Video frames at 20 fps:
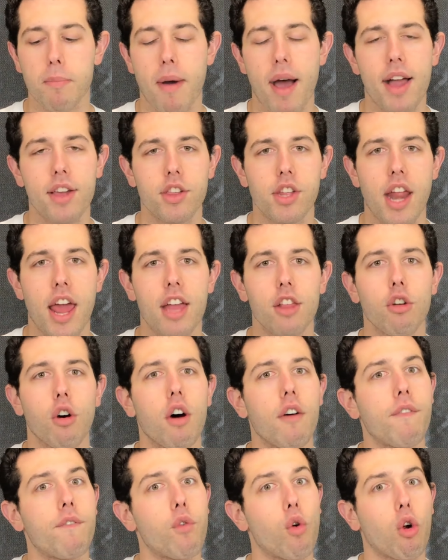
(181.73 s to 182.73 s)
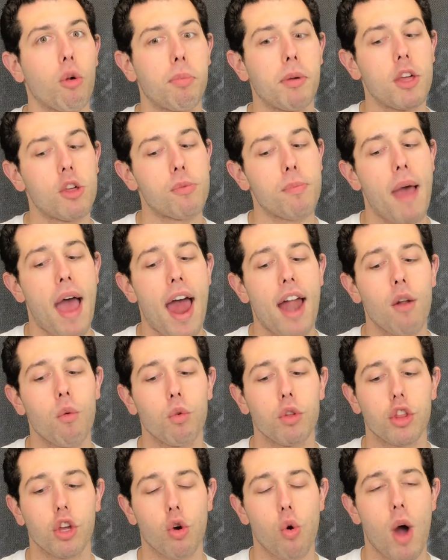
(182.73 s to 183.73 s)
composite handle, a four-piece bat
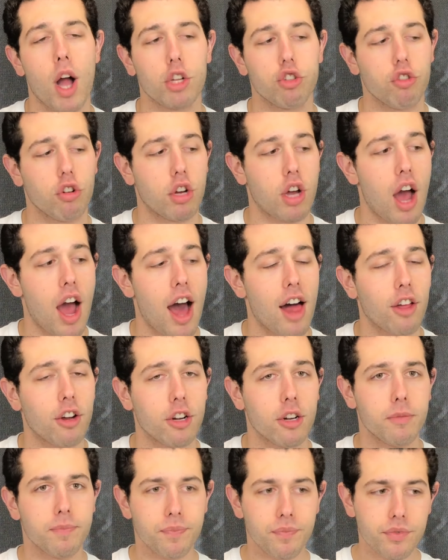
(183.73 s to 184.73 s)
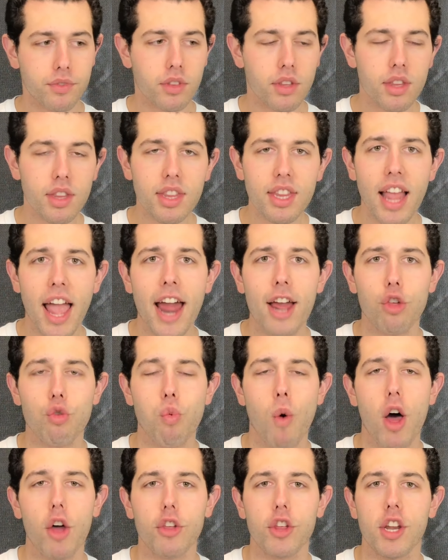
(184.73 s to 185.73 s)
with the Quattro collar, as
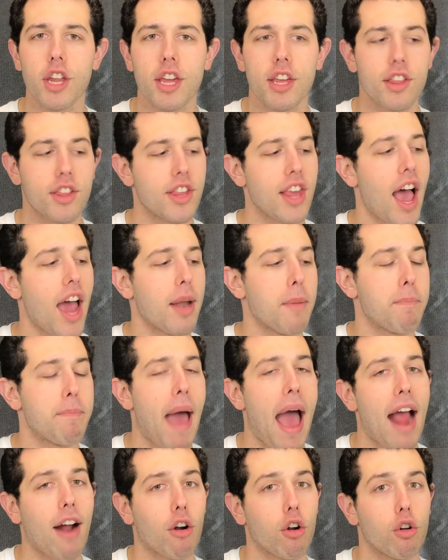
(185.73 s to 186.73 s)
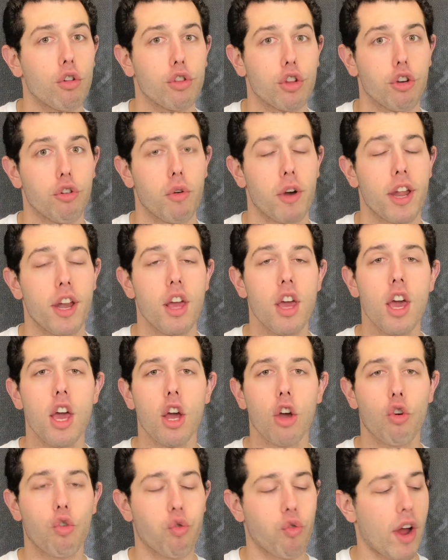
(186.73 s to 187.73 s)
well as an inside barrel to it.
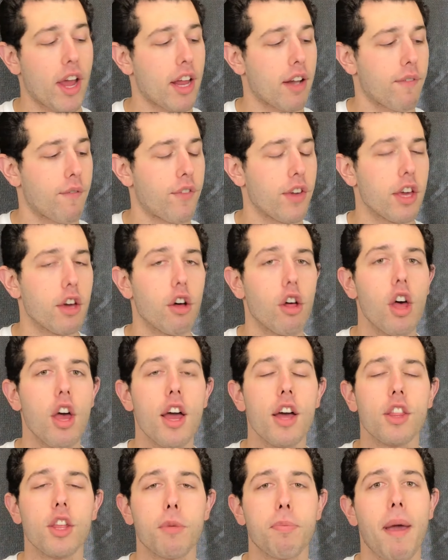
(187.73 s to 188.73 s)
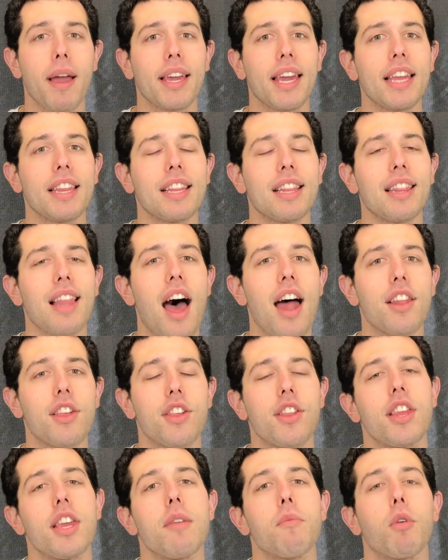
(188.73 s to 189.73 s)
Great feel. This bat gained a lot of
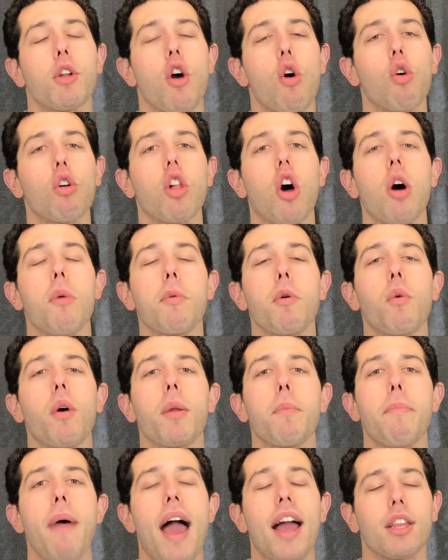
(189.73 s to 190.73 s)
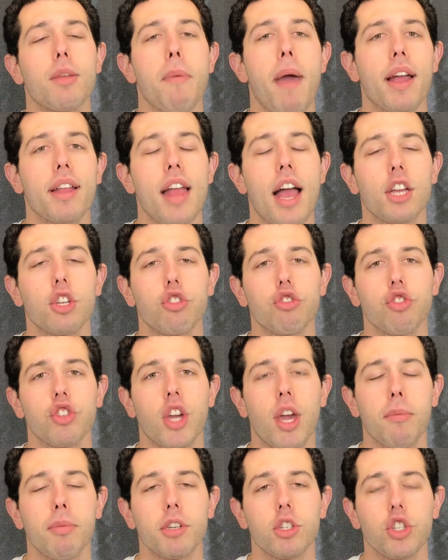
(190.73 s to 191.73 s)
steam when Oklahoma won back to back national
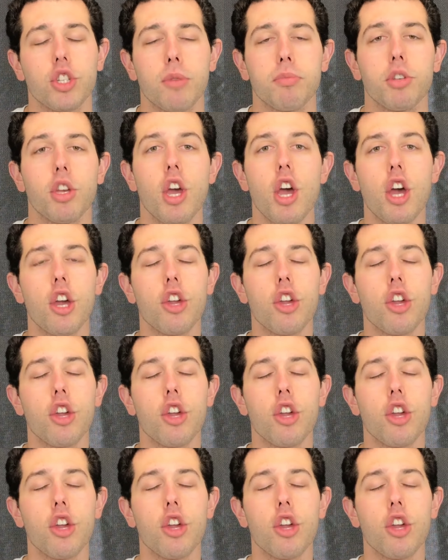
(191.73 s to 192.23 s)
championships